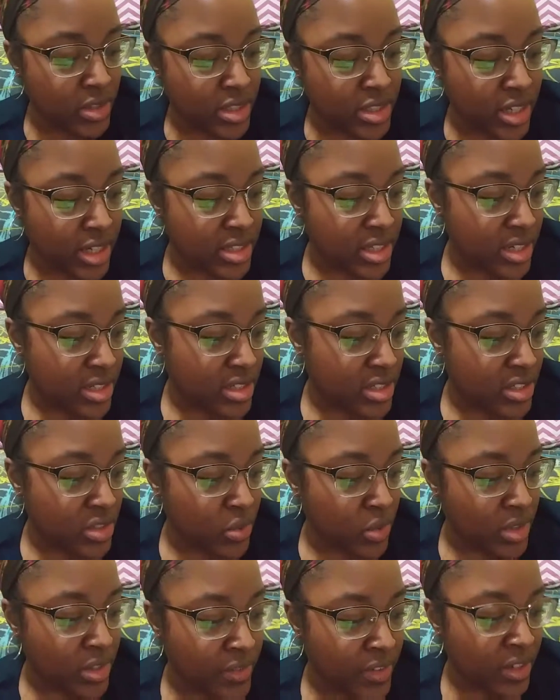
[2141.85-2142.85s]
Because I think season
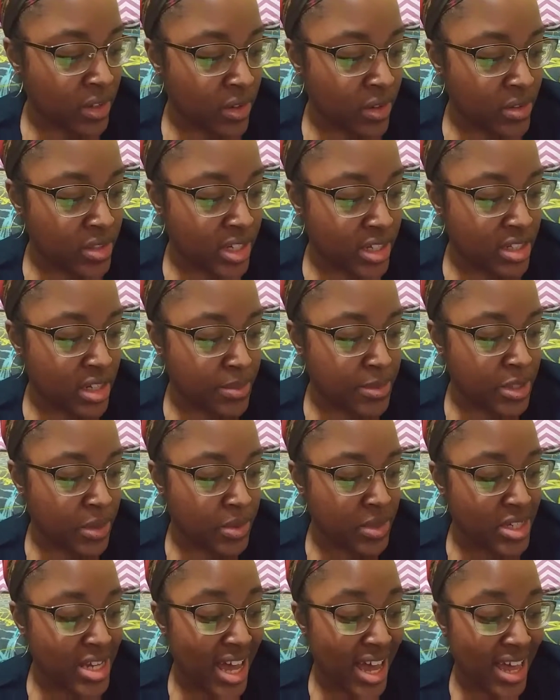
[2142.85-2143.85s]
1 of Good Girls has
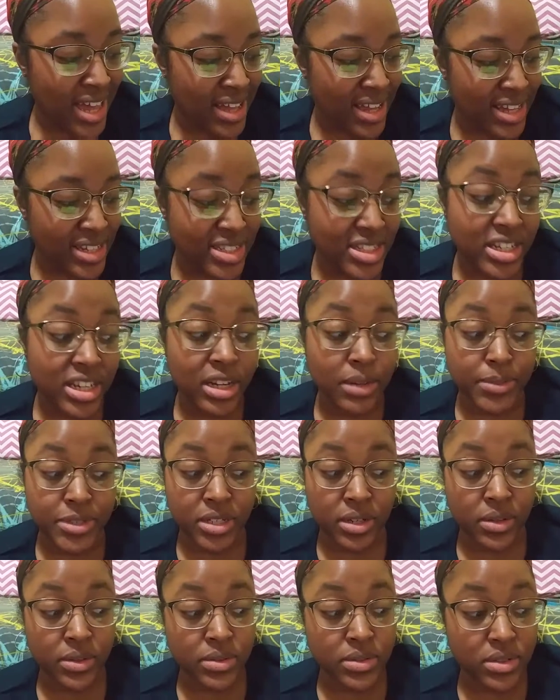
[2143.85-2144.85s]
10
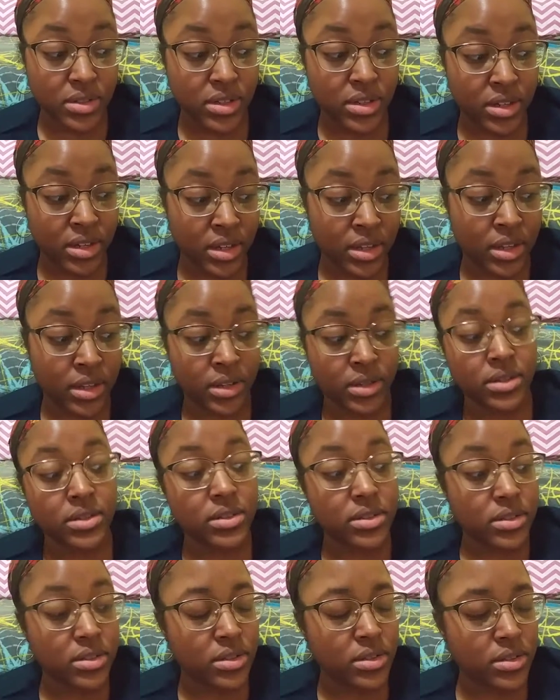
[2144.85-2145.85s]
episodes. And
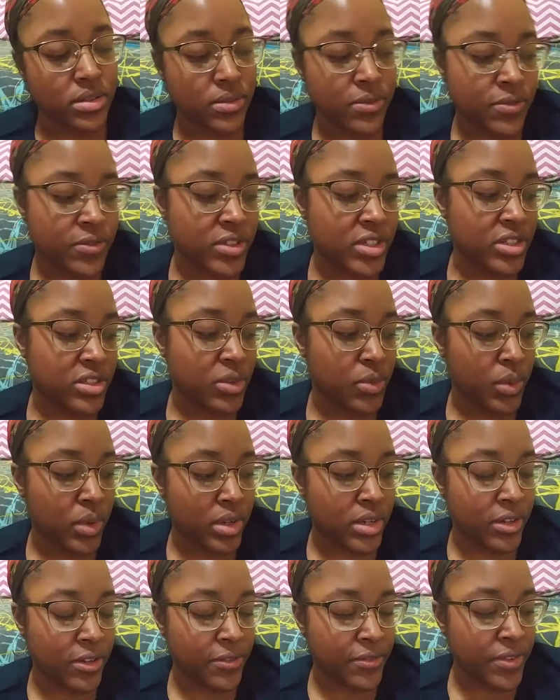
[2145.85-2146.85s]
season
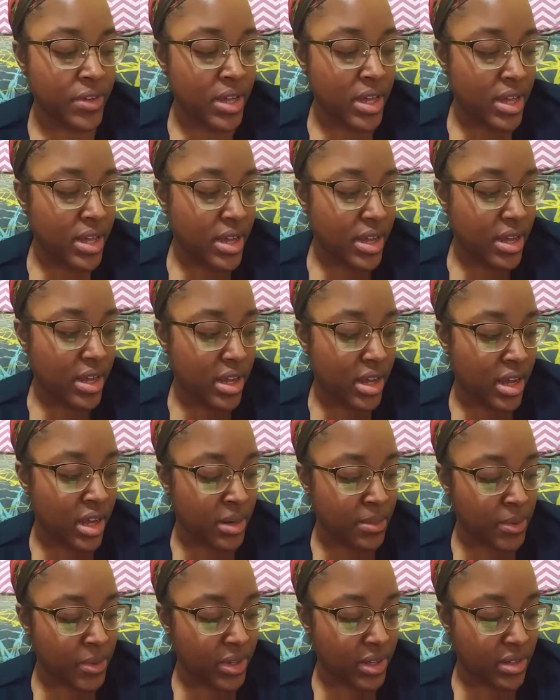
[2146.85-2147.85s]
1 of
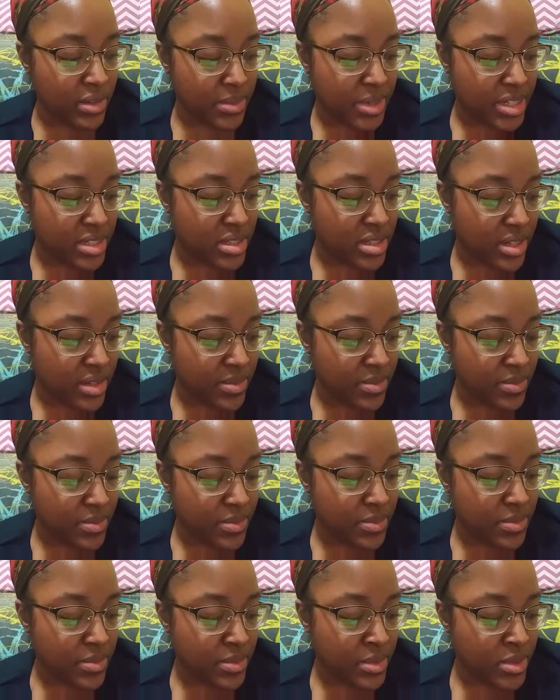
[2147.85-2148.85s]
Animal Kingdom has 10.
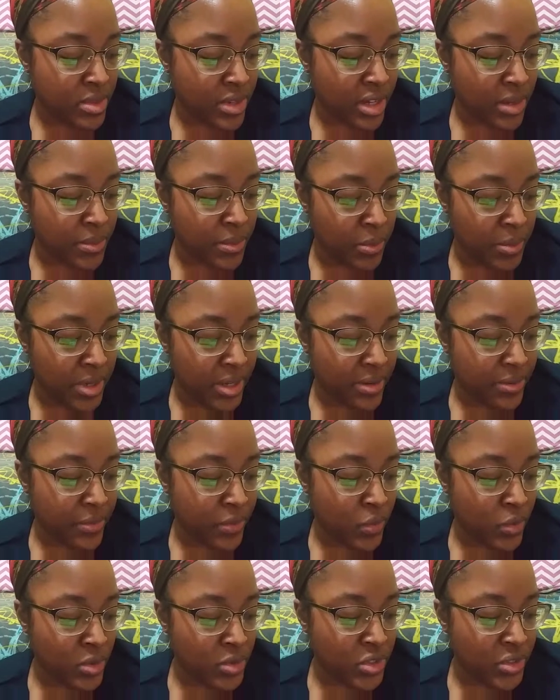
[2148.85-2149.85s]
So yeah,
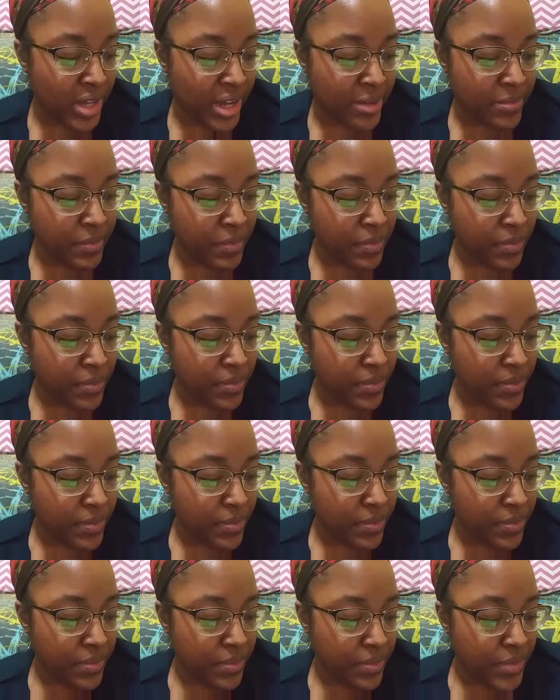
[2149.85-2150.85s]
we'll do that.
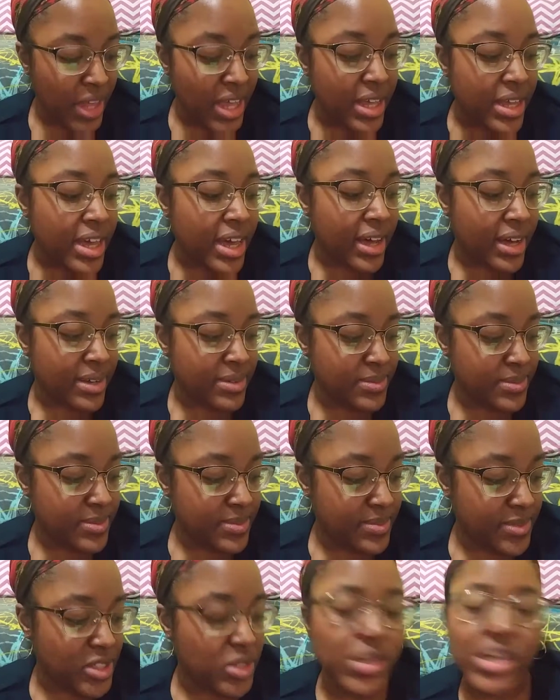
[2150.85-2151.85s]
Yeah.
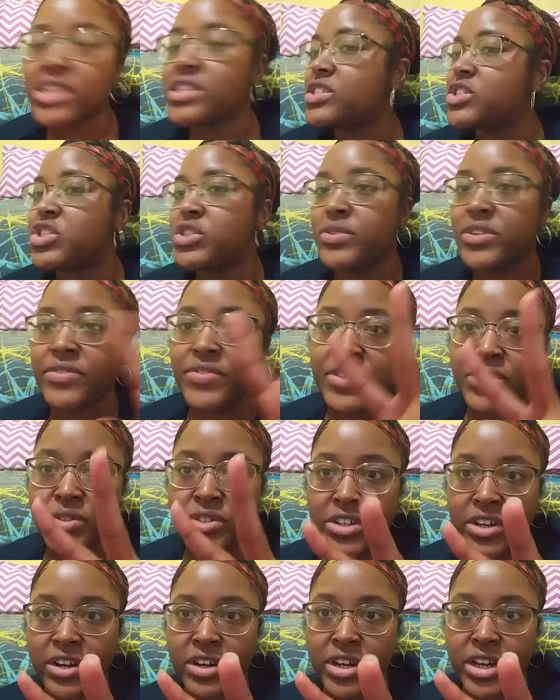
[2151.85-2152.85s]
So next 2
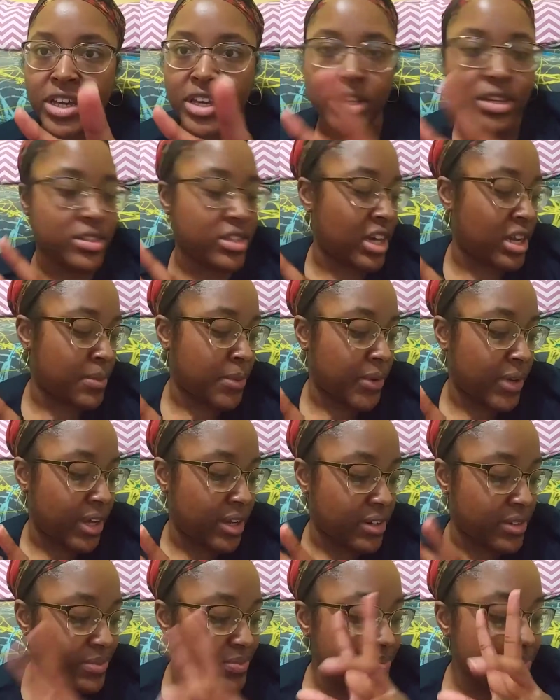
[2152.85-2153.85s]
reviews you're going to get is Animal
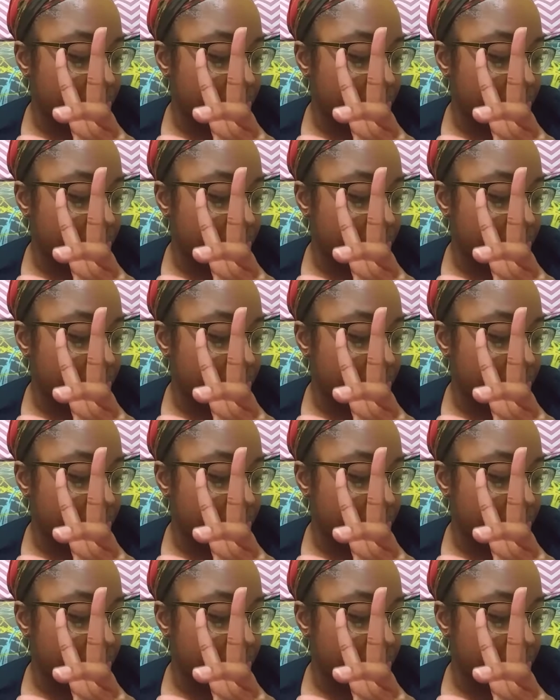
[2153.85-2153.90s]
Kingdom.